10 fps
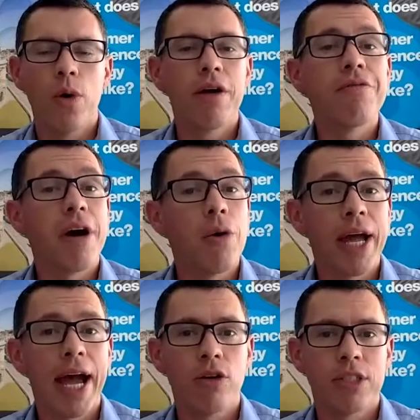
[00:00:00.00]
It felt
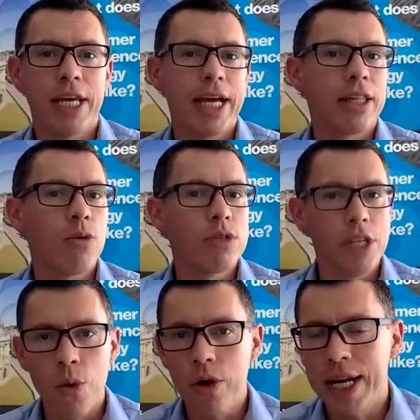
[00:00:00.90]
chaotic. There was
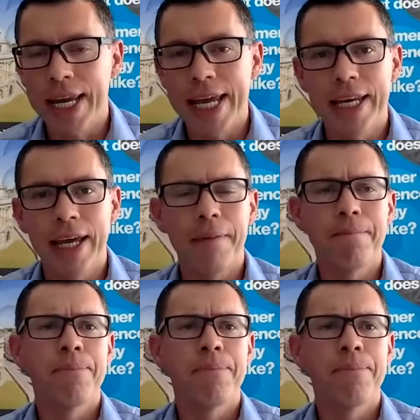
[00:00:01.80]
no one cleaning,